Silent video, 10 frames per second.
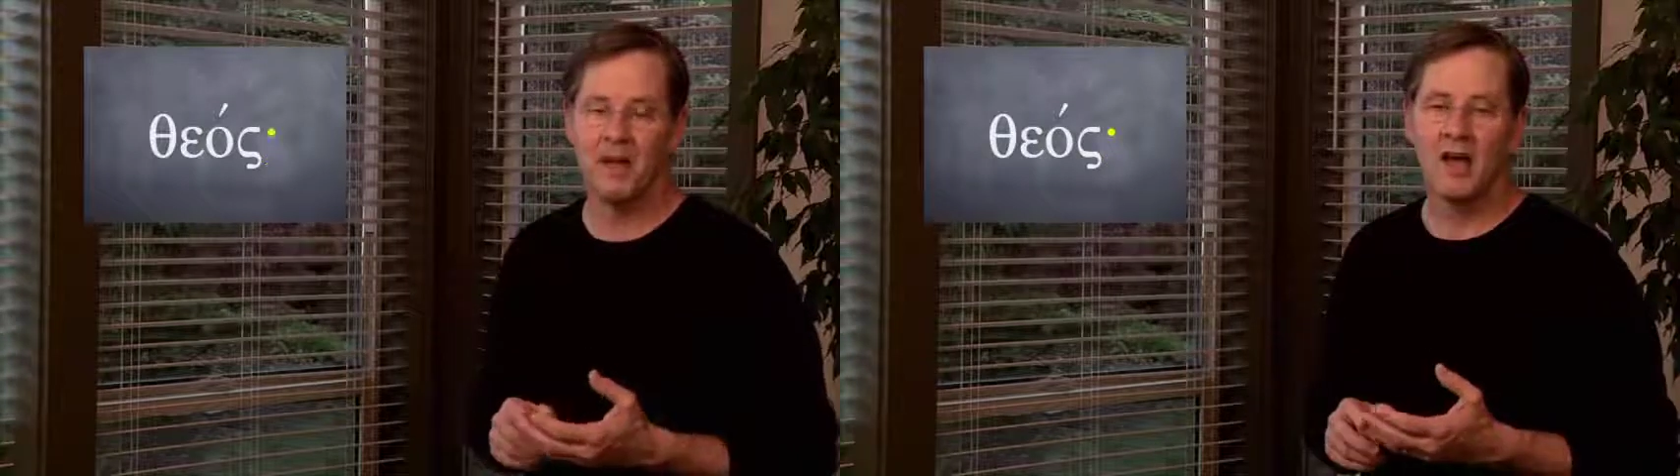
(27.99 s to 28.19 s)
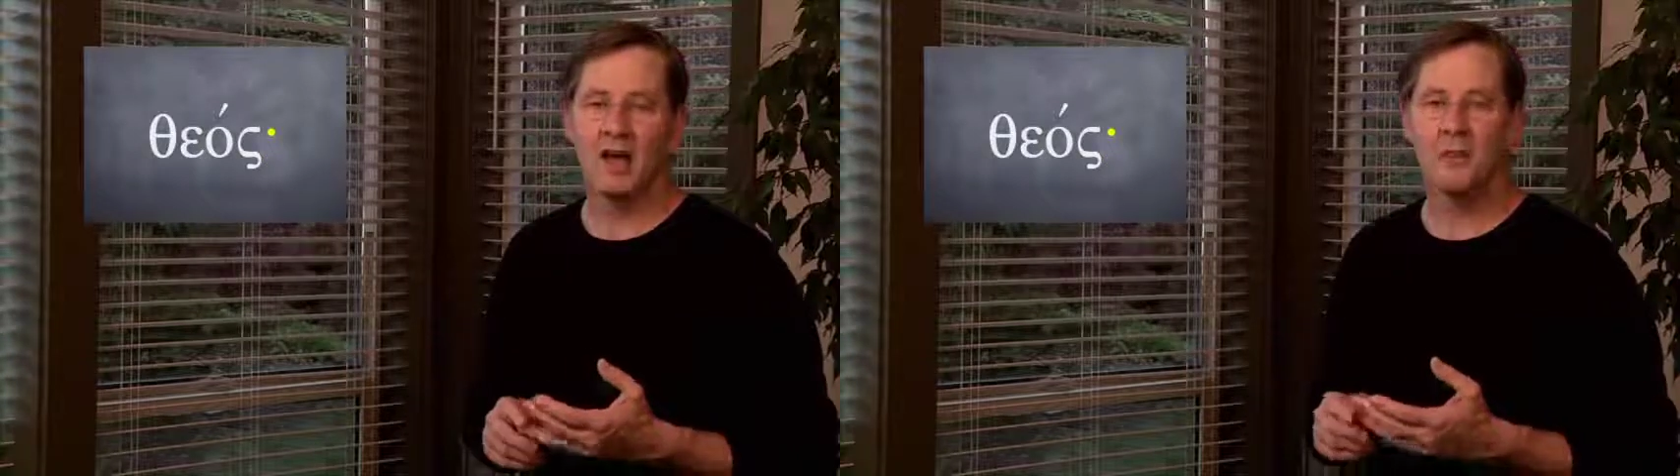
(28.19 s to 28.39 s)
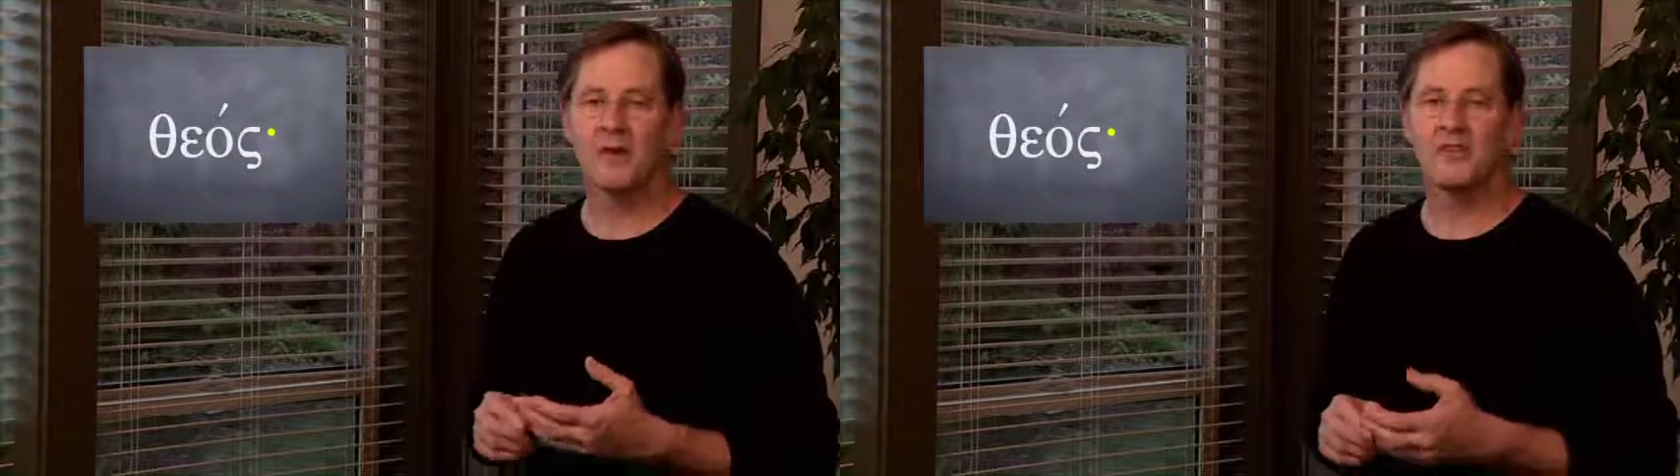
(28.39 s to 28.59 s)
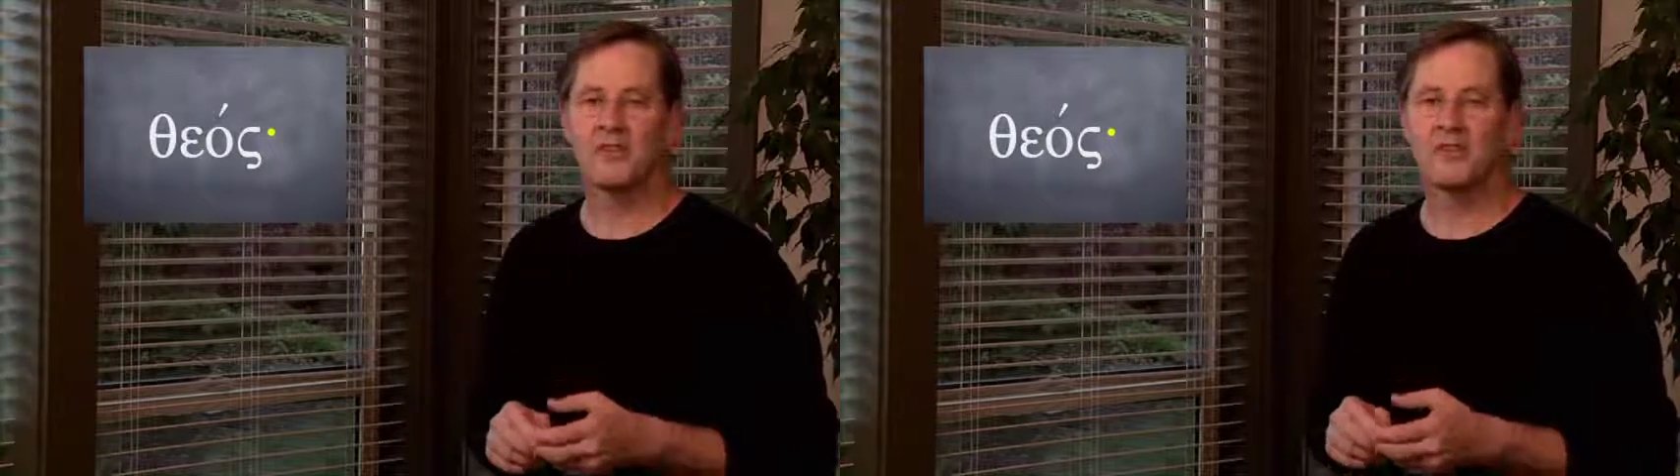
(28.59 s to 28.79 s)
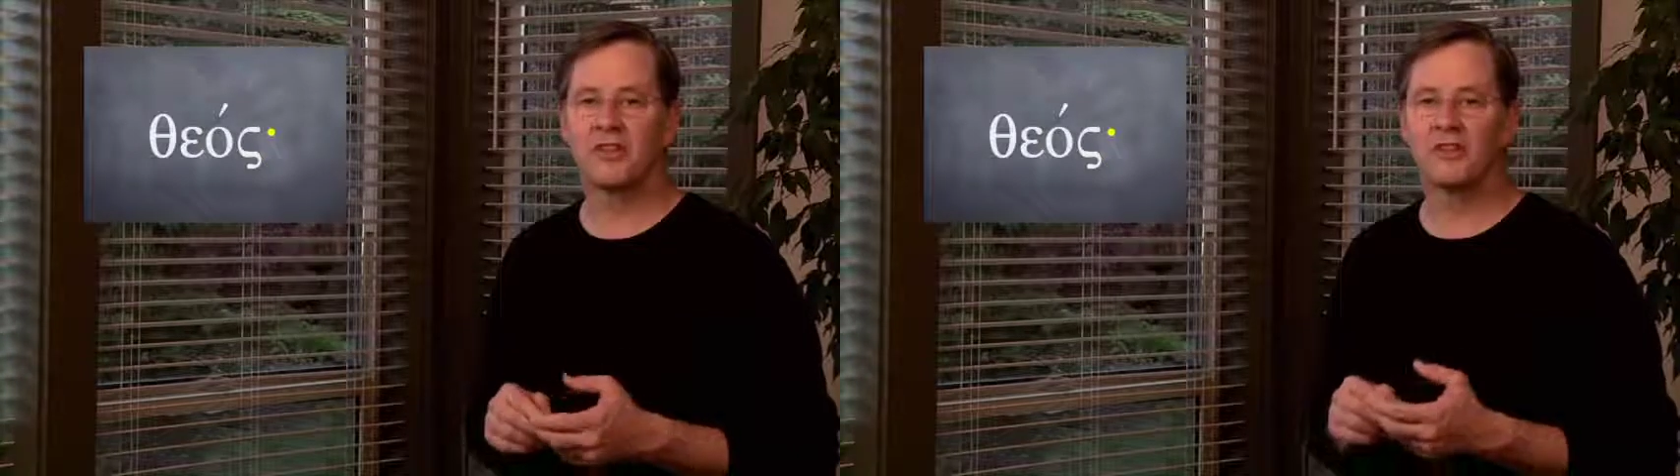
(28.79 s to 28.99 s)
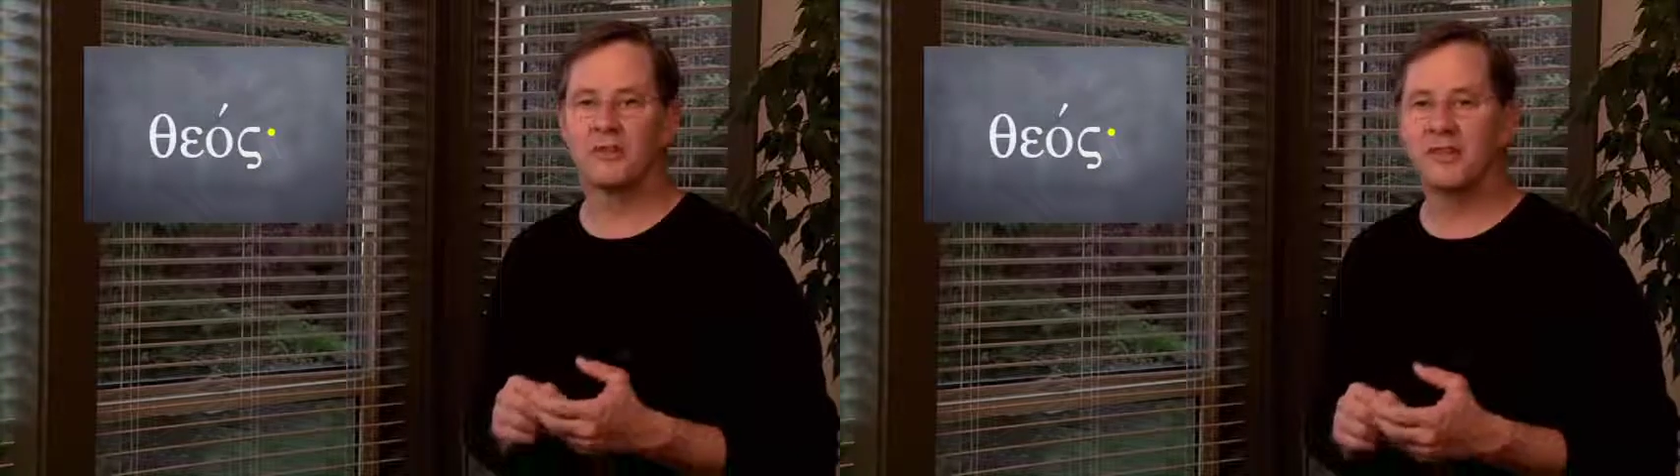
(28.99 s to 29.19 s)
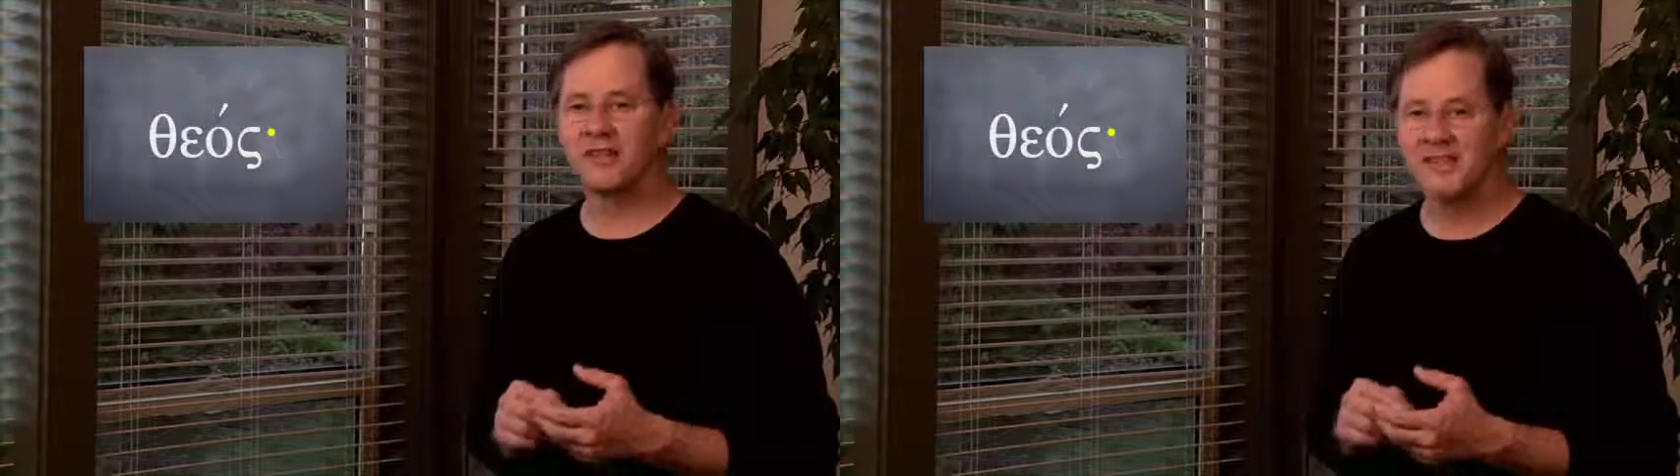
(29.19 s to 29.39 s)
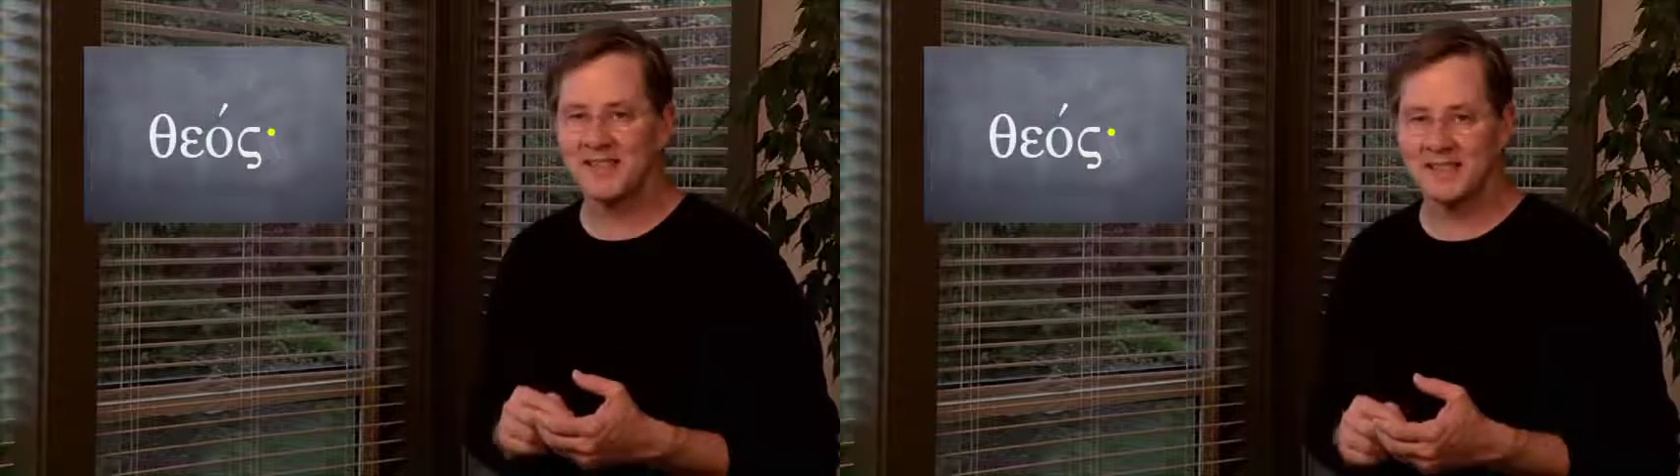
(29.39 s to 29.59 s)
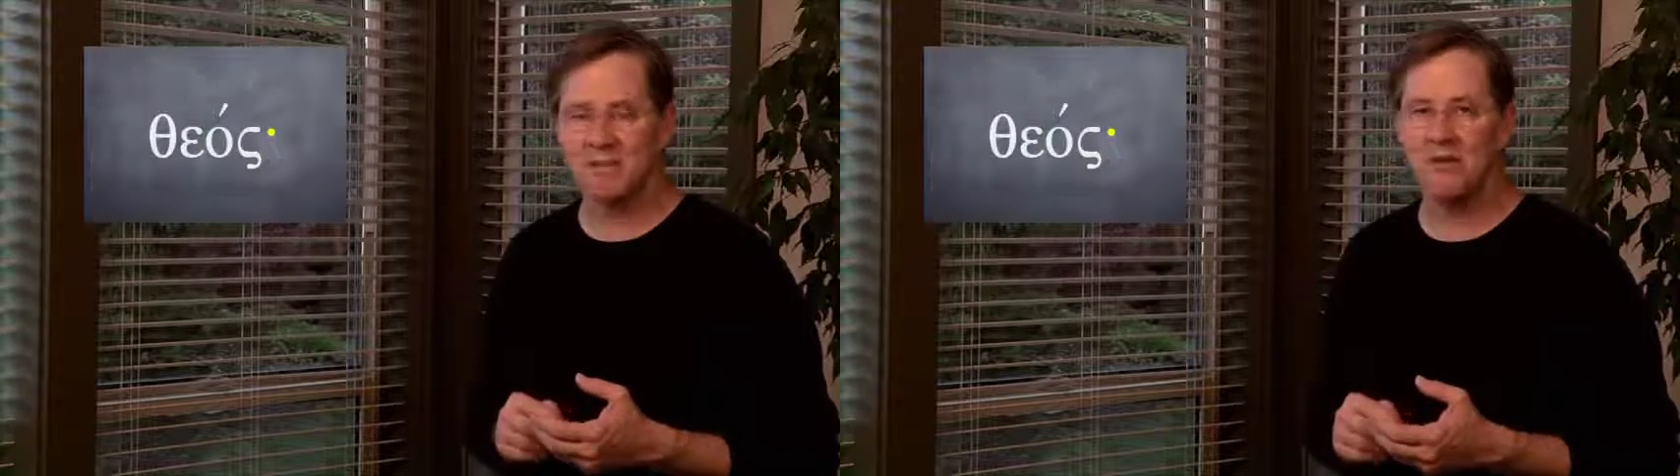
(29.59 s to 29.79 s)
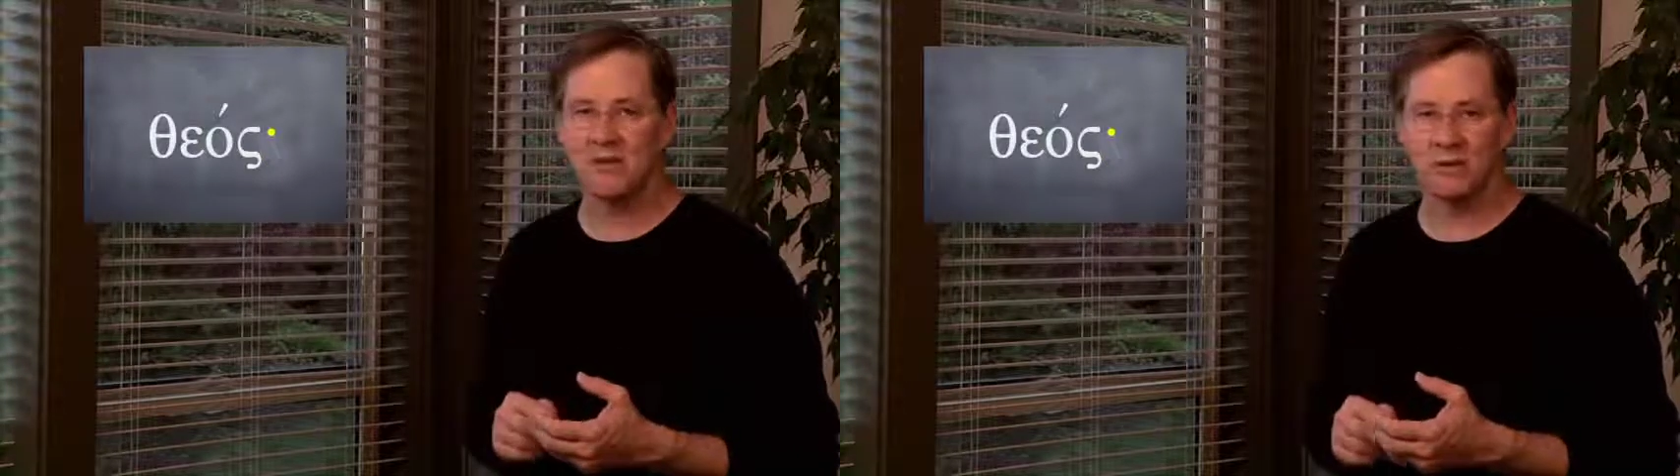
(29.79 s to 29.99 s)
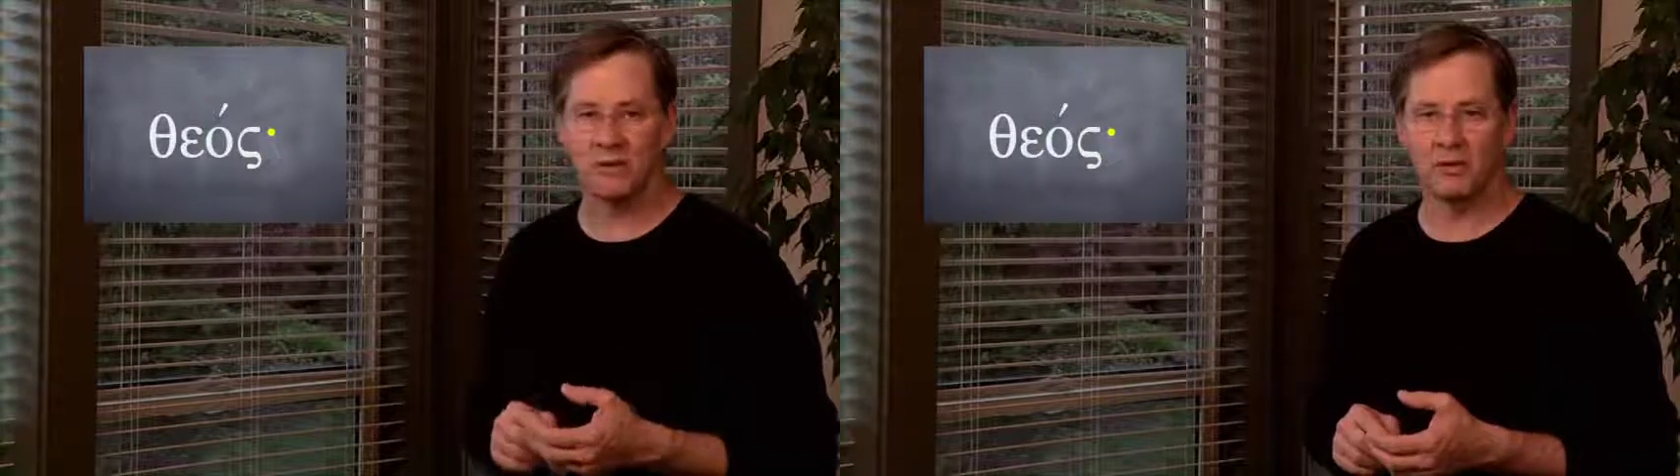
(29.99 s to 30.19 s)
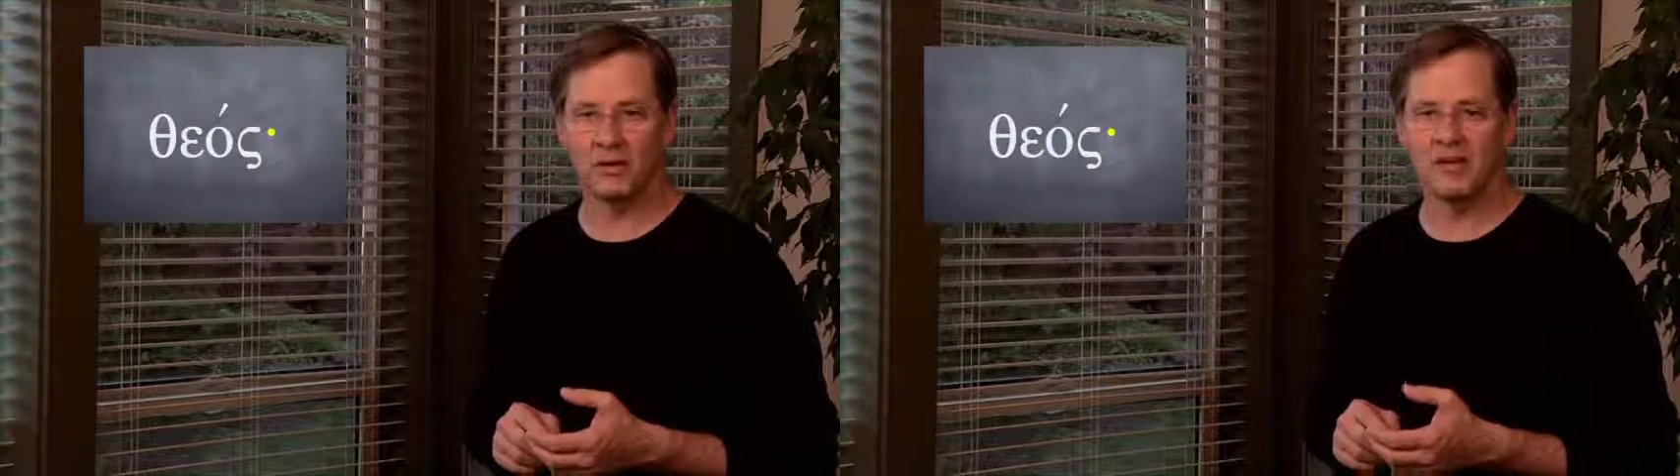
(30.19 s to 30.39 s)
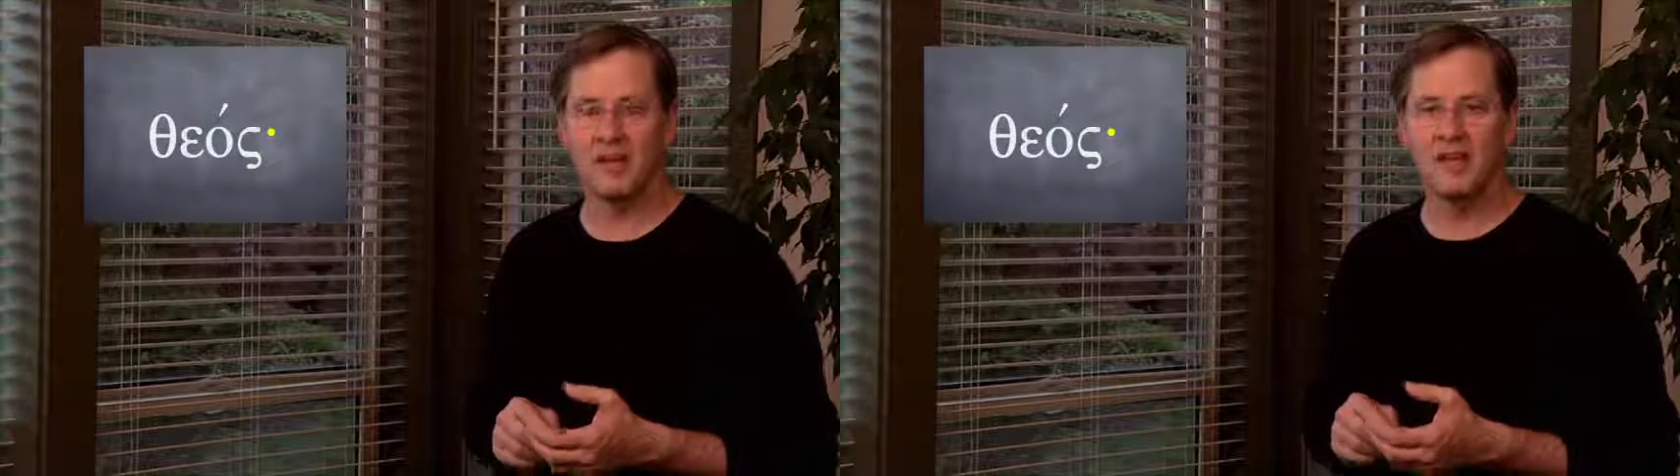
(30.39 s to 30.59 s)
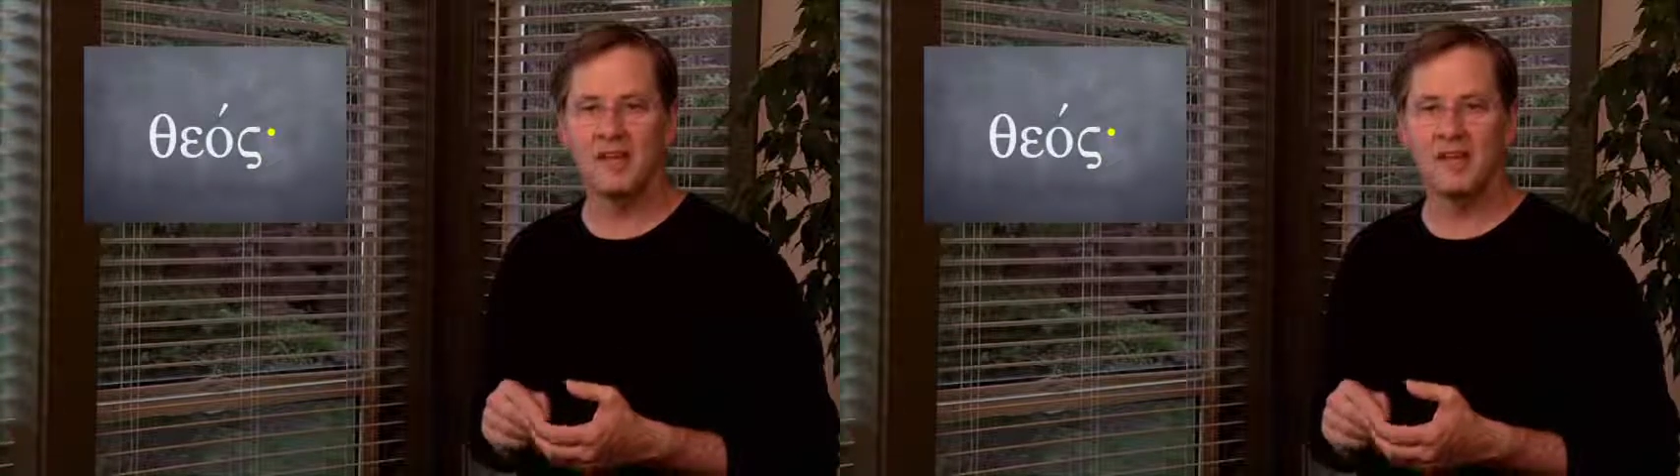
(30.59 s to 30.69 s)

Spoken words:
However, the Greek semicolon